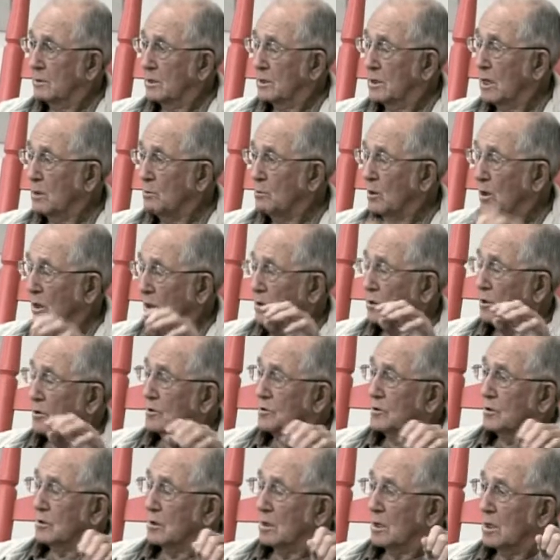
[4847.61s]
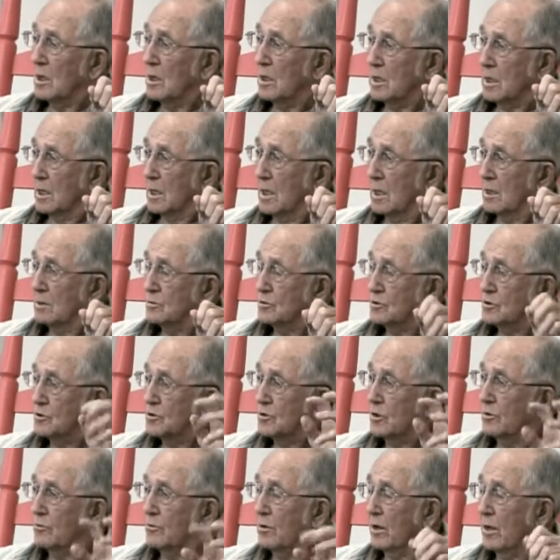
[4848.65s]
and they went clear to the lighthouse to
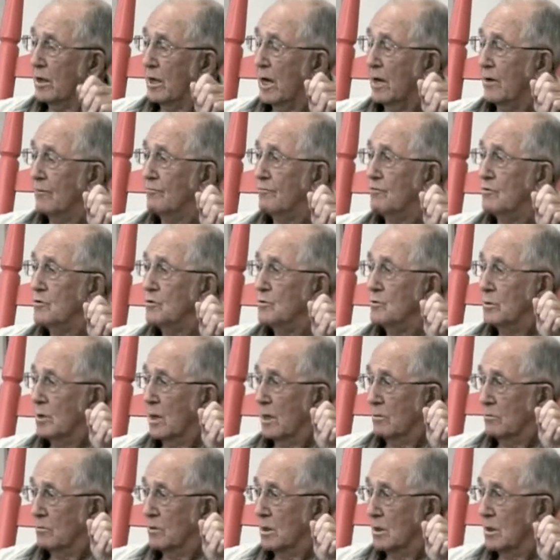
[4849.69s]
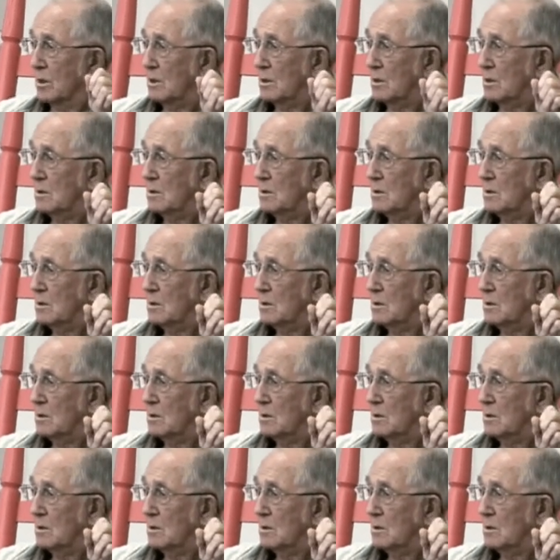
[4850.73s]
see if they had food out there.